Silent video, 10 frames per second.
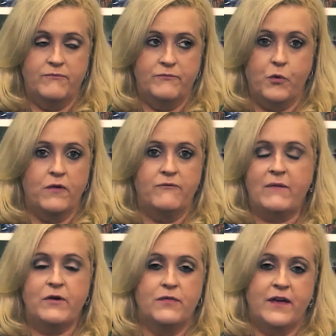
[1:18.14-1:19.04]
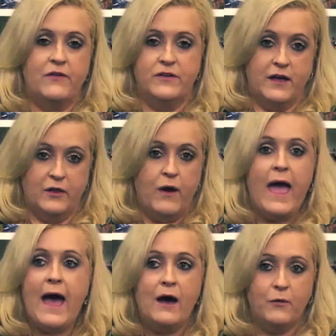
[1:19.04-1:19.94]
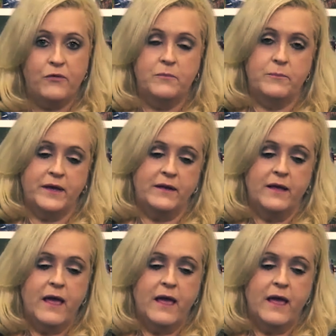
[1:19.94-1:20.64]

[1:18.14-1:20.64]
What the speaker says: for a $500,000 house, but